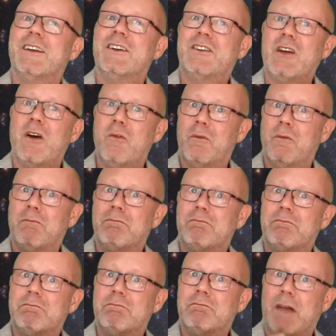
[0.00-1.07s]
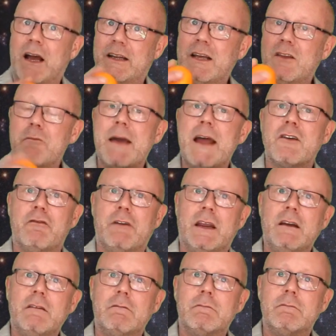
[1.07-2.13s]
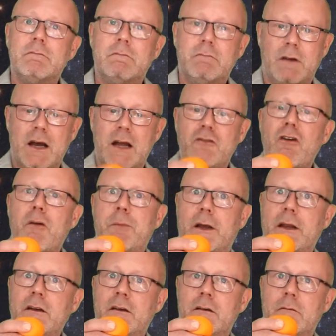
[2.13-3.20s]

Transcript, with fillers: So, I take the mandarin, I drop it,